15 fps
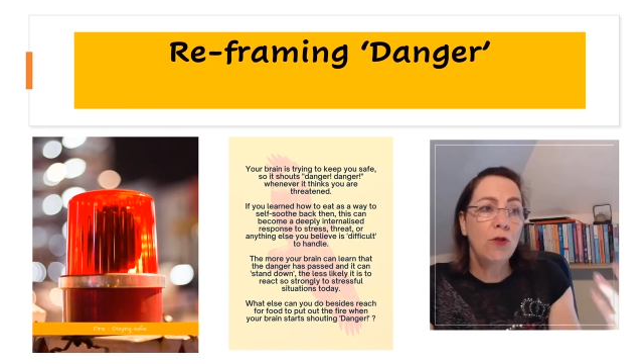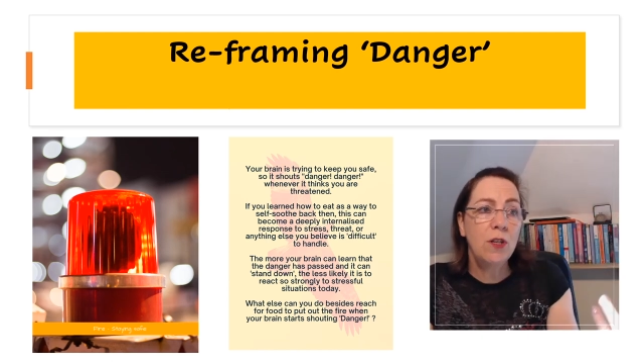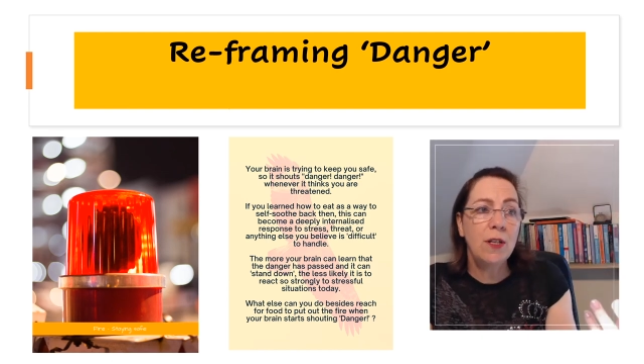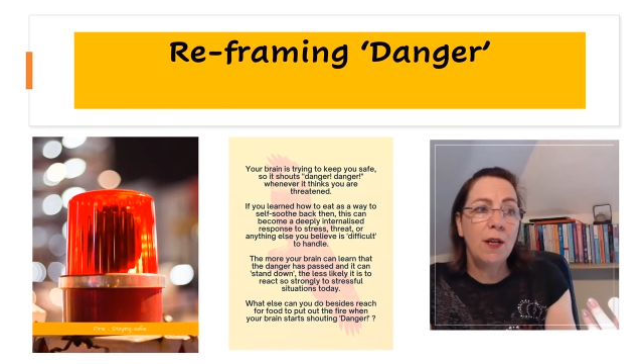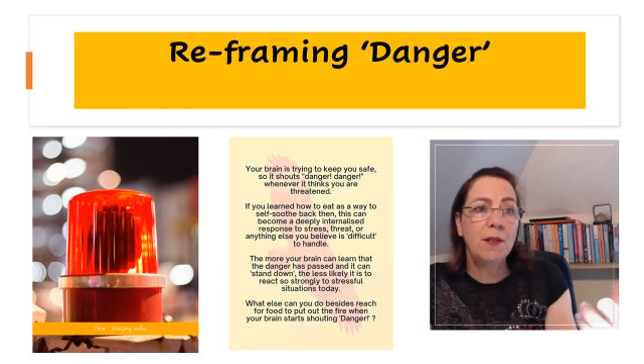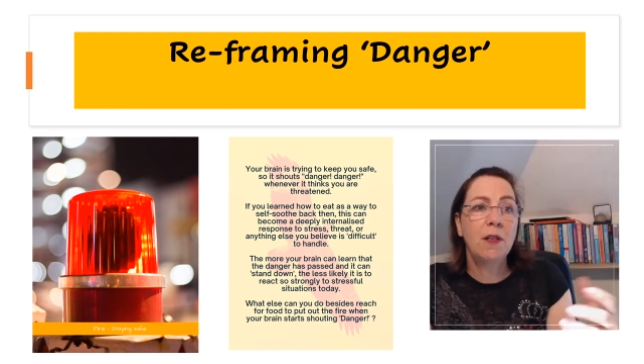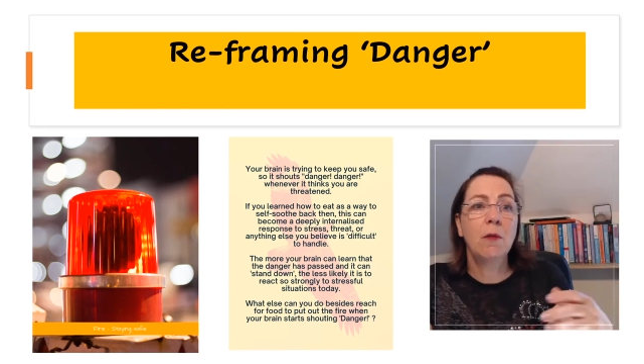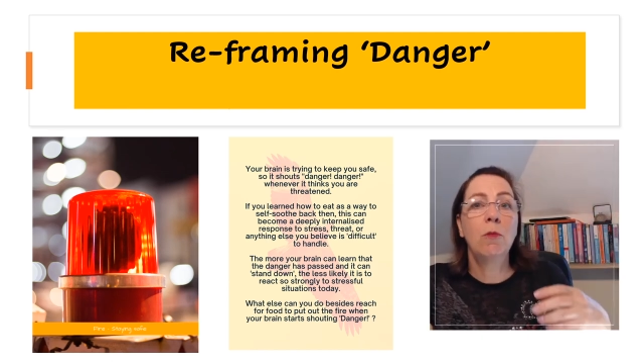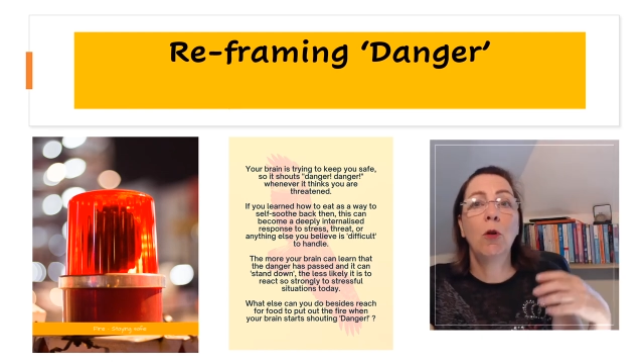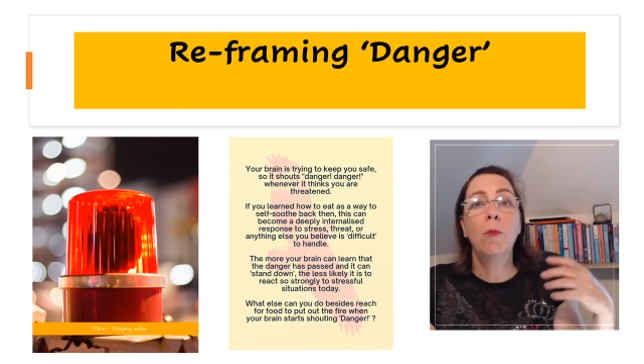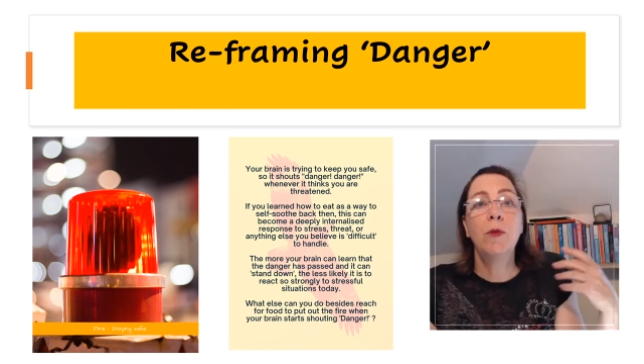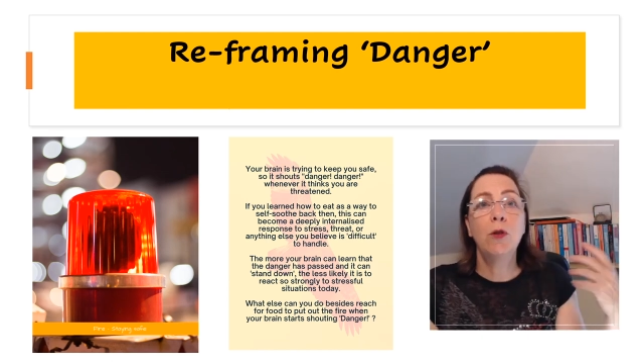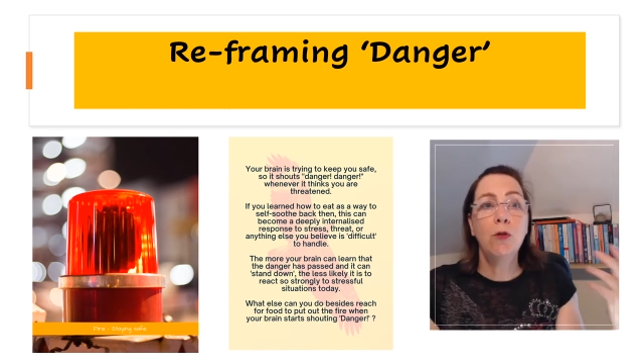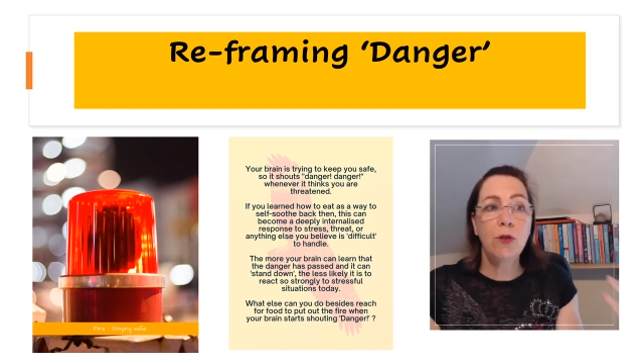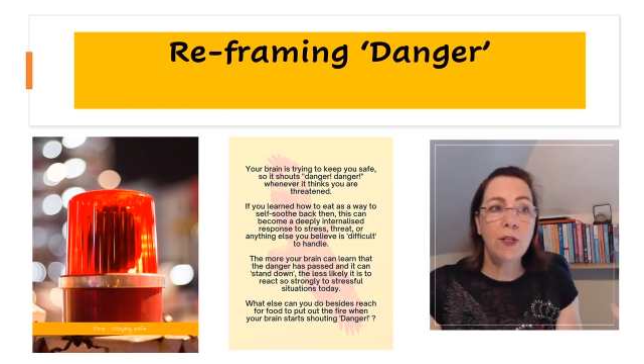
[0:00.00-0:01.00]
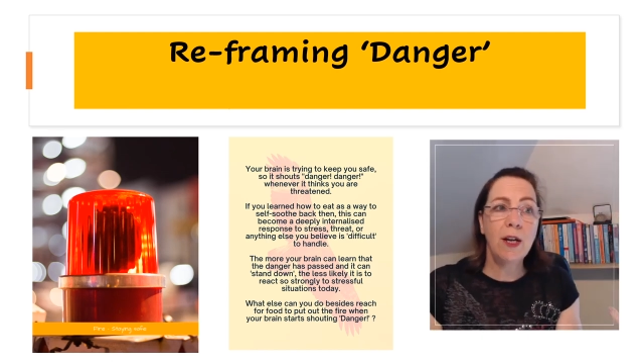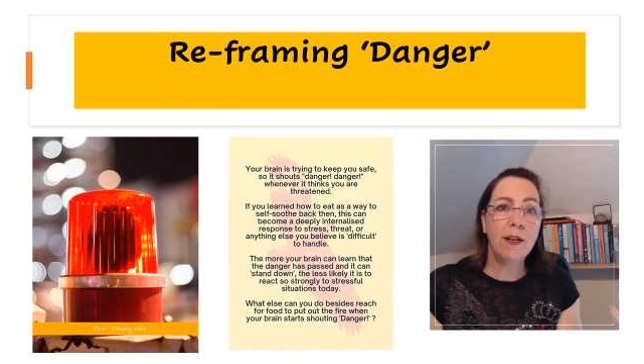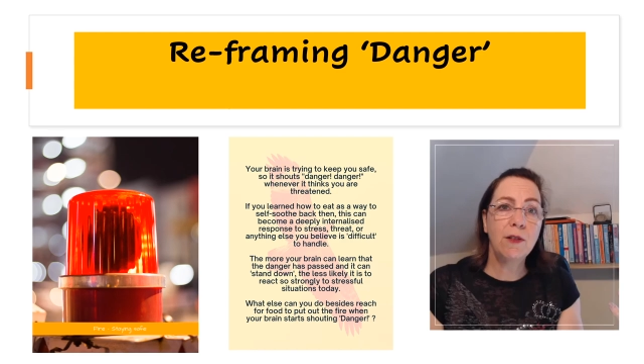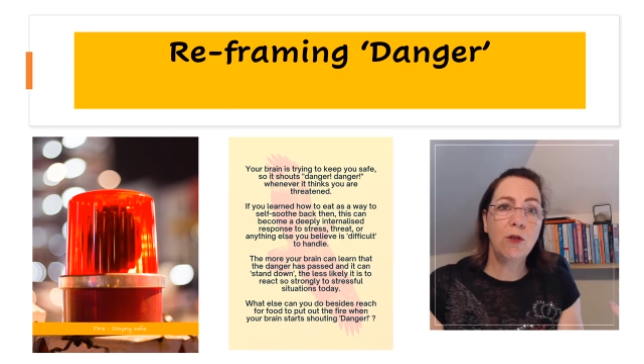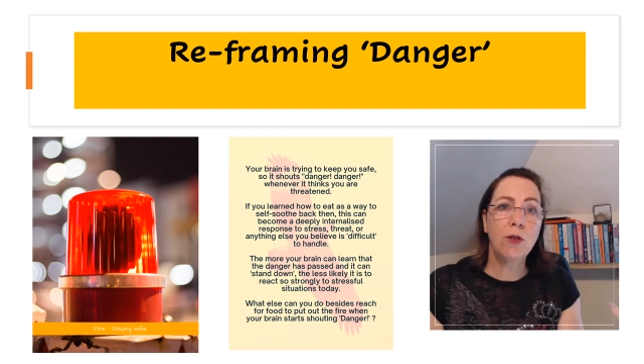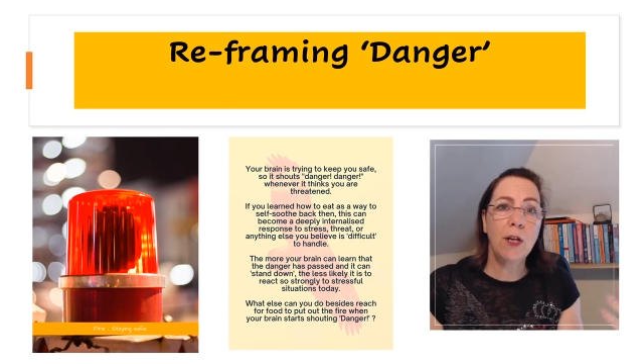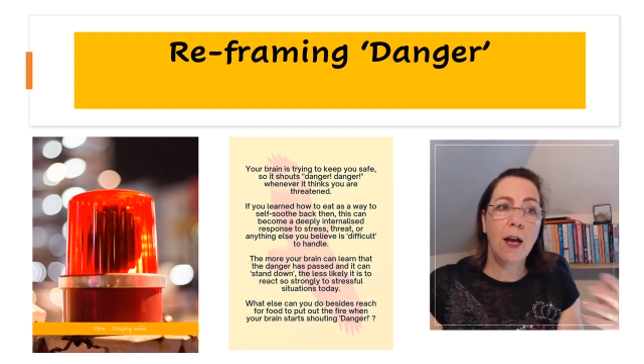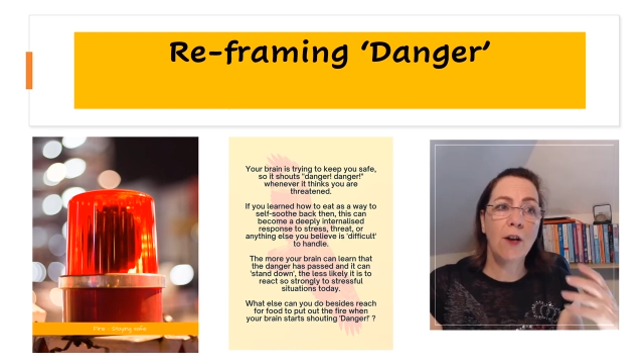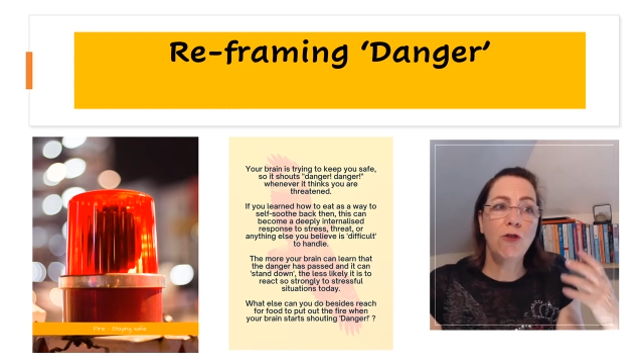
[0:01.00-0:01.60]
you couldn't ask your mum, you couldn't ask your